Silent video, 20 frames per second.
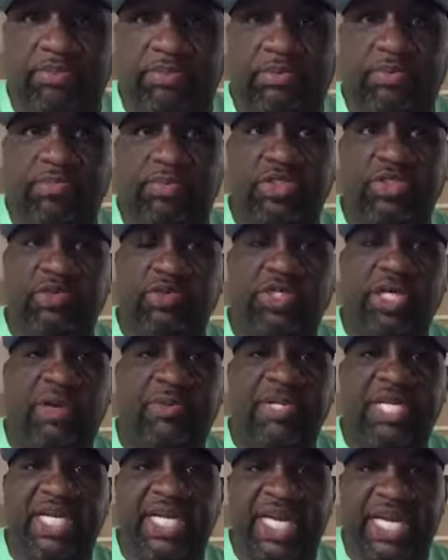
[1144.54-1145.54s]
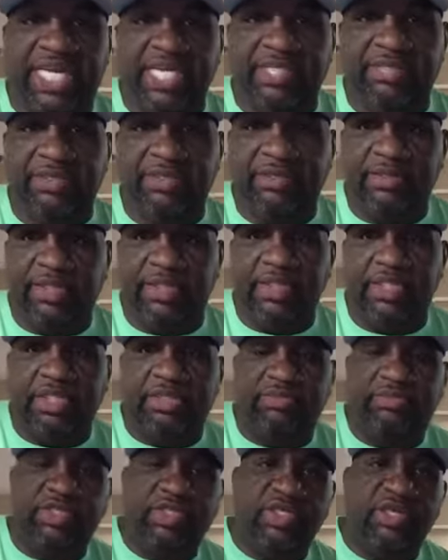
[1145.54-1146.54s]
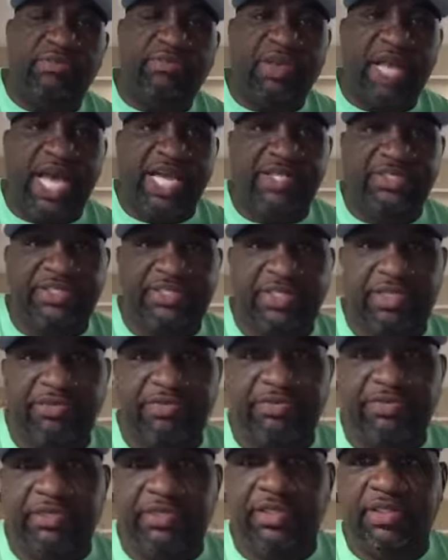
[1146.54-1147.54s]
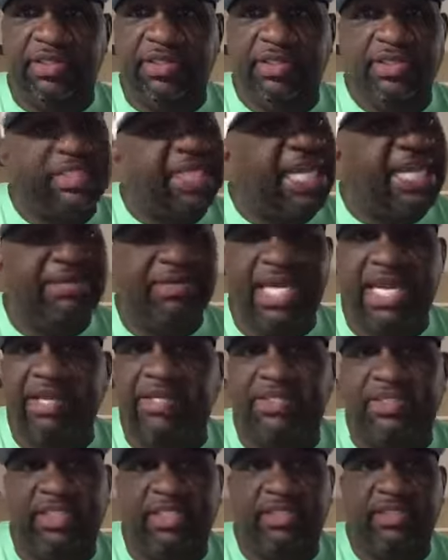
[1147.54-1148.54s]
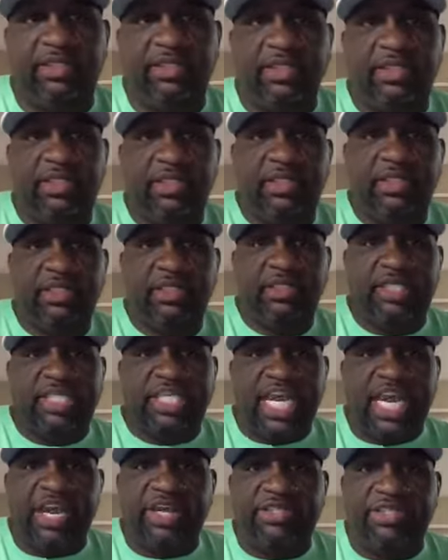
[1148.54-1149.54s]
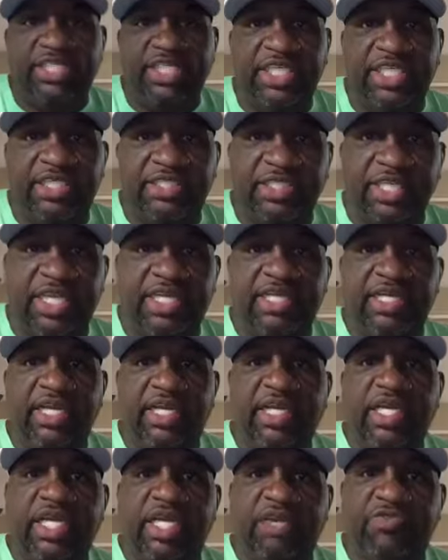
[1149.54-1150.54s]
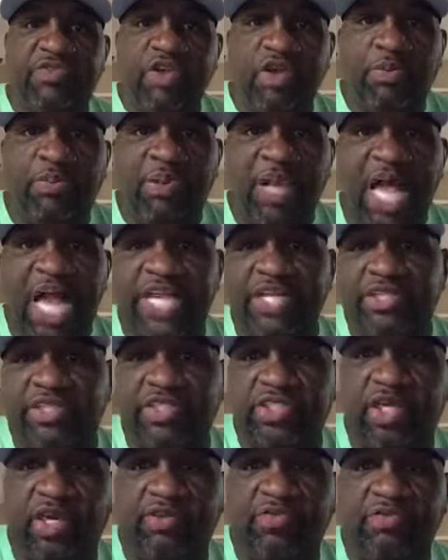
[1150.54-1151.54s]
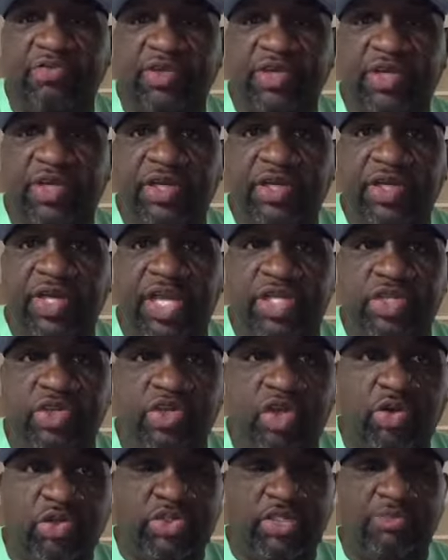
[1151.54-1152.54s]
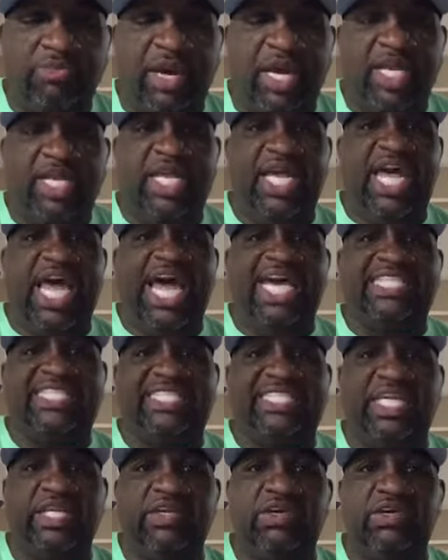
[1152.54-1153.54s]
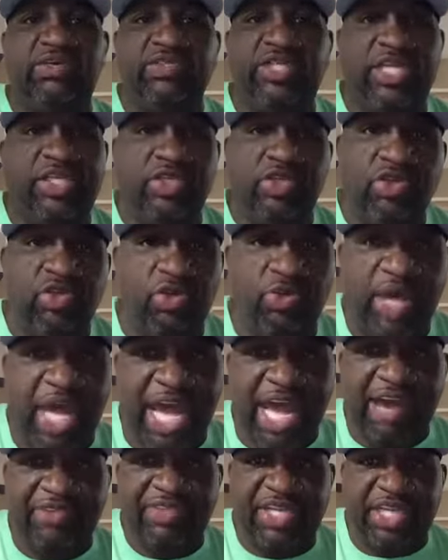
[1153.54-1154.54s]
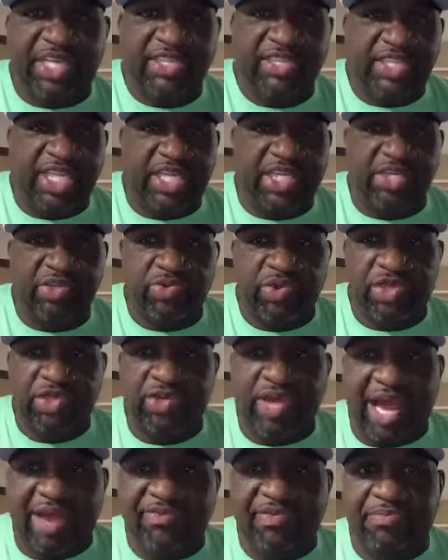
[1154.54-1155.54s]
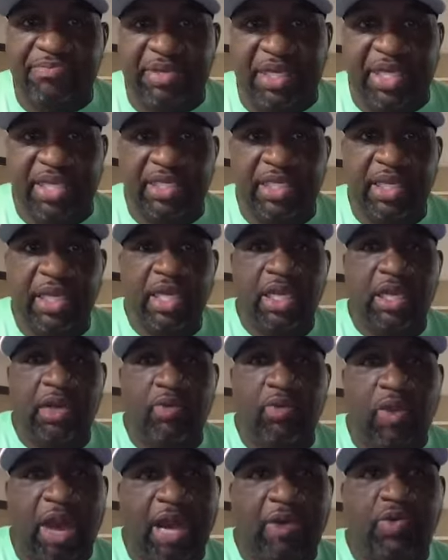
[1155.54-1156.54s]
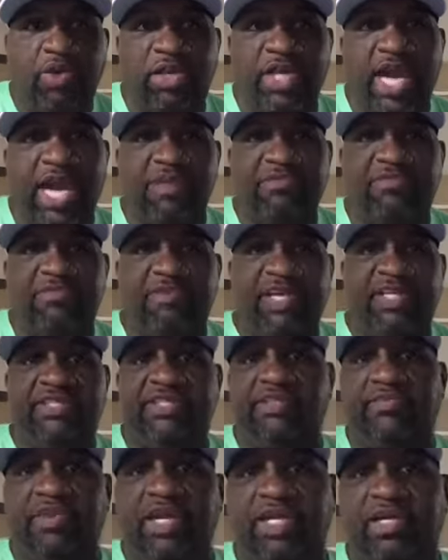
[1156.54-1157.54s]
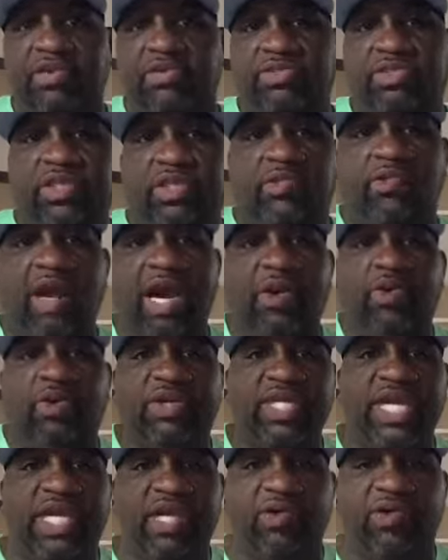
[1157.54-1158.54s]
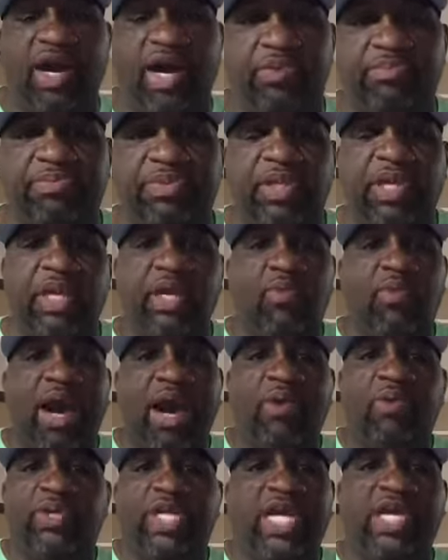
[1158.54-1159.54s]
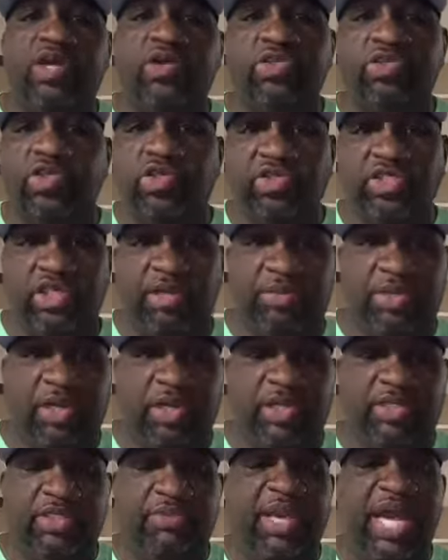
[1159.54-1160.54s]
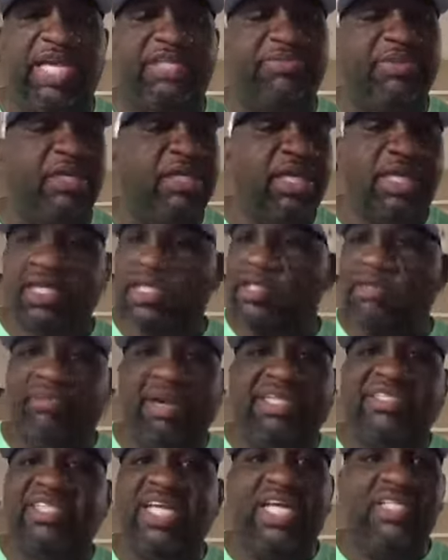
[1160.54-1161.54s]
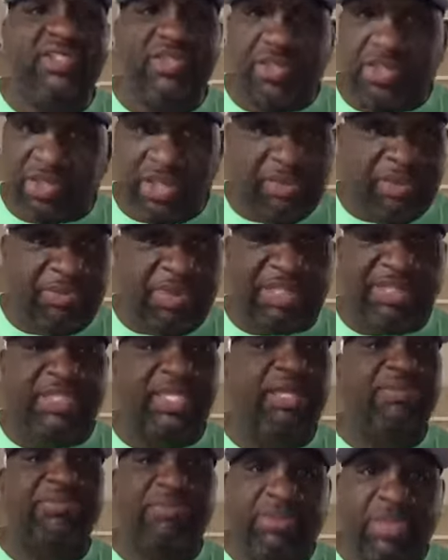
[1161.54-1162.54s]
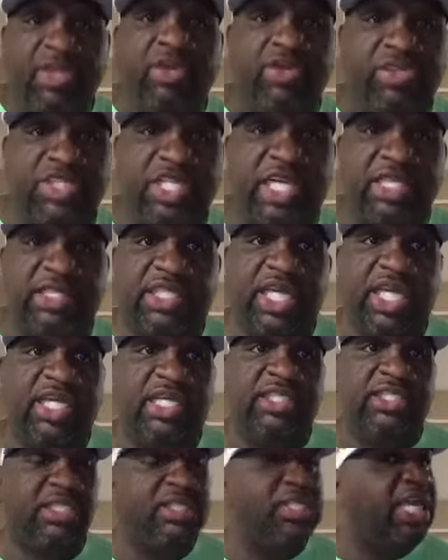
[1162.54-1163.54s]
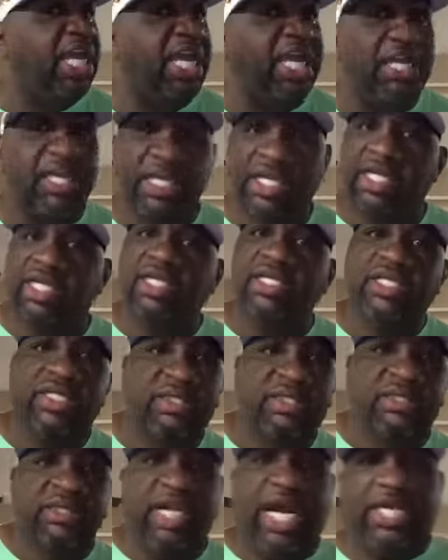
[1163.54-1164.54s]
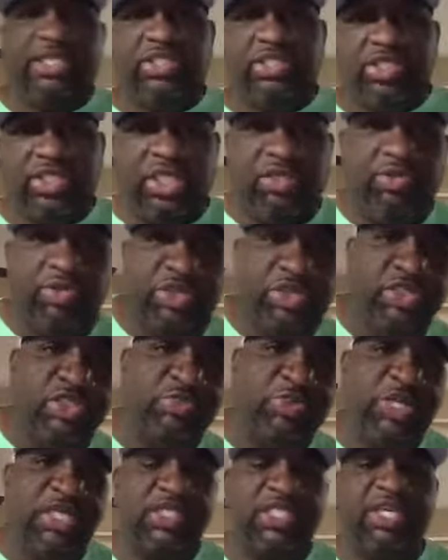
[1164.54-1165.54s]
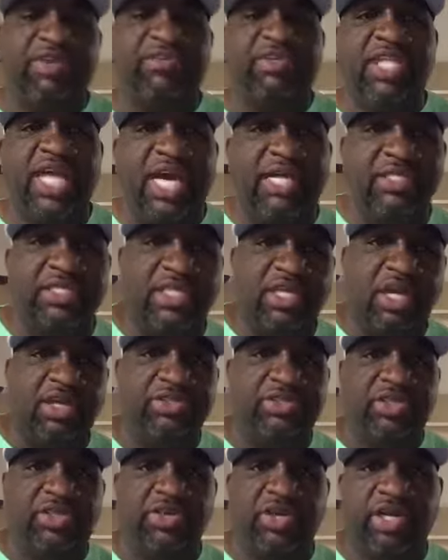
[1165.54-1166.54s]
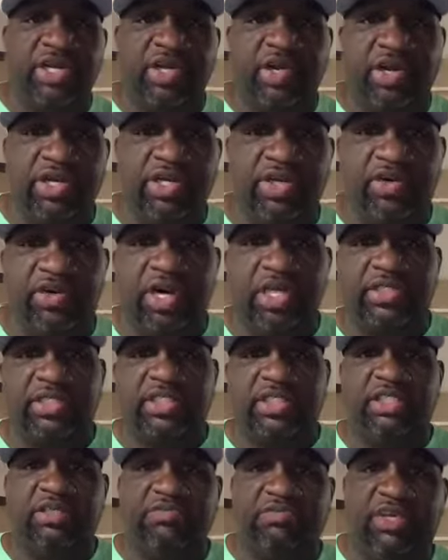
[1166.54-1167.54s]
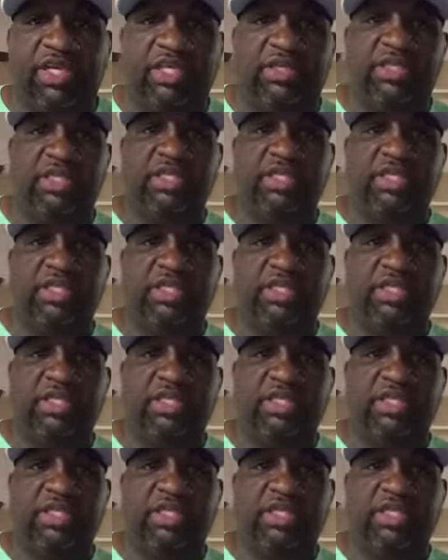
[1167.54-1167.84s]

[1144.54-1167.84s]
when you were coming in late and you didn't apply yourself. Same guarantee. The guarantee is that if you apply yourself and you know somebody that has skills that you don't have that can take you where you haven't been, why wouldn't I invest in my coaching? Why wouldn't I go out and why wouldn't I go to a seminar? Somebody asked me, my son Little said to tell you, he said, Dad, I just seen where you spent $7,000 on your credit card to go out to this event.